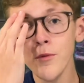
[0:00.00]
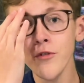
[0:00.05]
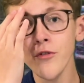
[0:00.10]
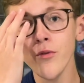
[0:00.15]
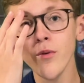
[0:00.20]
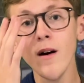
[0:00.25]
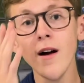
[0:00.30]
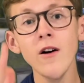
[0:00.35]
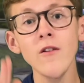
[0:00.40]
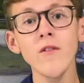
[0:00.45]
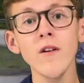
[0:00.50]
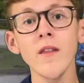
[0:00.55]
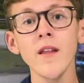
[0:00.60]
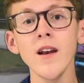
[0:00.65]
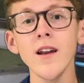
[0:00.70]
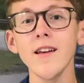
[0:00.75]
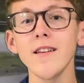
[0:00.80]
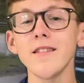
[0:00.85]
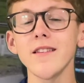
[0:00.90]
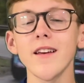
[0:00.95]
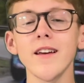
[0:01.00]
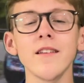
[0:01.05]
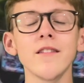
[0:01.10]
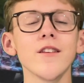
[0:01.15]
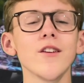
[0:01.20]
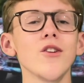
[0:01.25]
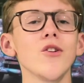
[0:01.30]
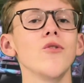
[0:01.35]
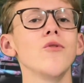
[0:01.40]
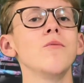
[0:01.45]
12 on the list is the
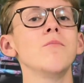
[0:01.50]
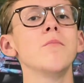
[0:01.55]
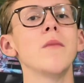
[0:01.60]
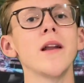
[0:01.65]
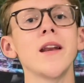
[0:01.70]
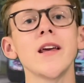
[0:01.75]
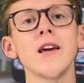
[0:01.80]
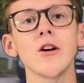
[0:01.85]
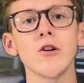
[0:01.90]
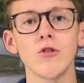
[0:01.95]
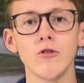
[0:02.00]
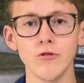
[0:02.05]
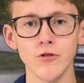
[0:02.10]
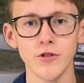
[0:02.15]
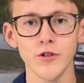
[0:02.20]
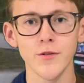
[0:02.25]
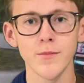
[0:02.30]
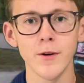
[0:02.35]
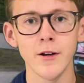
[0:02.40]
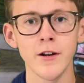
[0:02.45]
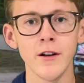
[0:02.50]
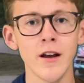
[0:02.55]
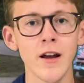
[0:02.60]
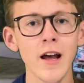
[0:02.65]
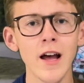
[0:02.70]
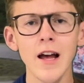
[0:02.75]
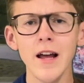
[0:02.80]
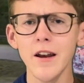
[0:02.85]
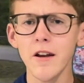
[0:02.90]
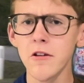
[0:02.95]
new Mini Countryman.
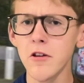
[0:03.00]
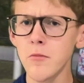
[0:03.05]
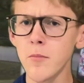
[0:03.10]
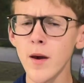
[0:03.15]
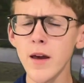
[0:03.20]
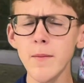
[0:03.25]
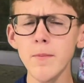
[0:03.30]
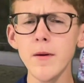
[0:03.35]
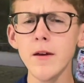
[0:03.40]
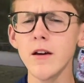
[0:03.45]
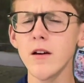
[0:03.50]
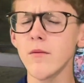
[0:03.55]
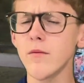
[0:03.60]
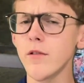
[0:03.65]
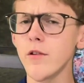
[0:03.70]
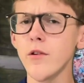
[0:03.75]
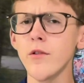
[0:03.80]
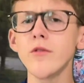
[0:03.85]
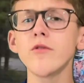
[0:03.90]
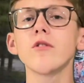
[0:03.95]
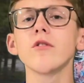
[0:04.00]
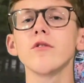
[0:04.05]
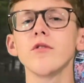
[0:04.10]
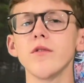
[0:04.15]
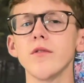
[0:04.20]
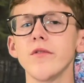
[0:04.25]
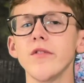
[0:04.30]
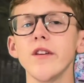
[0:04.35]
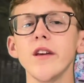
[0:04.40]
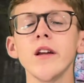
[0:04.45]
Now you may be confused because you've
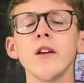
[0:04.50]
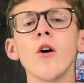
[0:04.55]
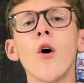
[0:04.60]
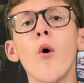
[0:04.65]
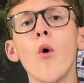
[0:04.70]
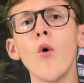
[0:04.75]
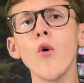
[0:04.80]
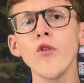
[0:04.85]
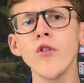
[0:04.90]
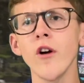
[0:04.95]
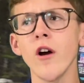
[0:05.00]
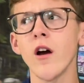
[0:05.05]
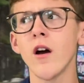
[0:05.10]
seen other